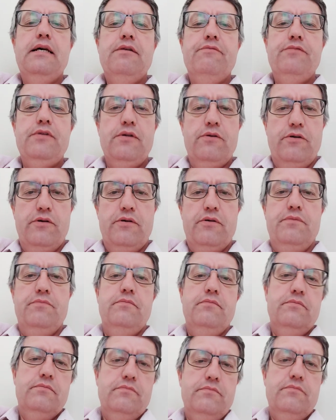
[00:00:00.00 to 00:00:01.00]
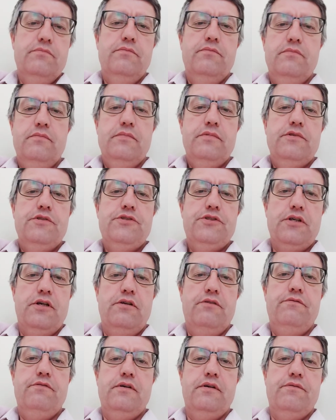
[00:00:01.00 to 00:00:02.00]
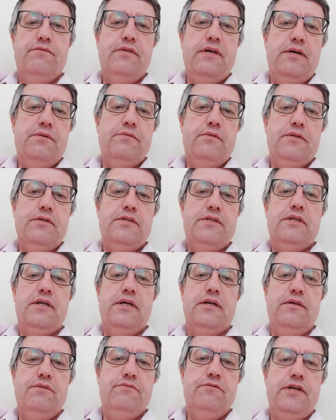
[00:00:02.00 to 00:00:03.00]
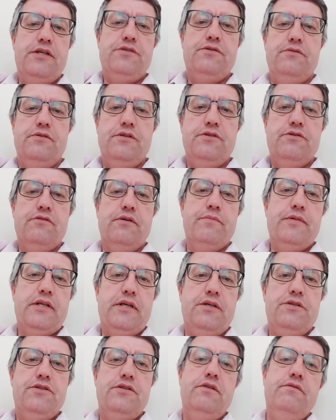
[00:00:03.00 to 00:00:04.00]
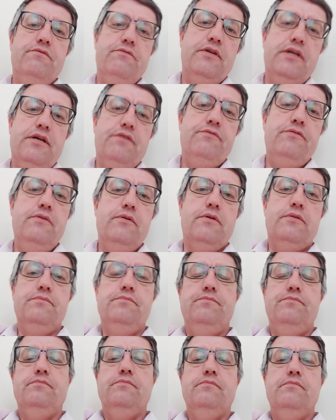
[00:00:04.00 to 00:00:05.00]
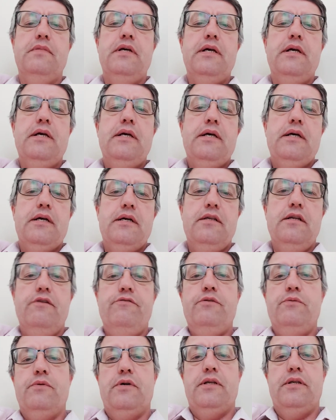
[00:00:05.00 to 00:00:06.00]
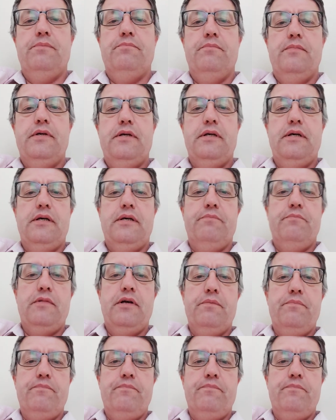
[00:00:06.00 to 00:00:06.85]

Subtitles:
The law showed that that was racial discrimination, and therefore, another one, a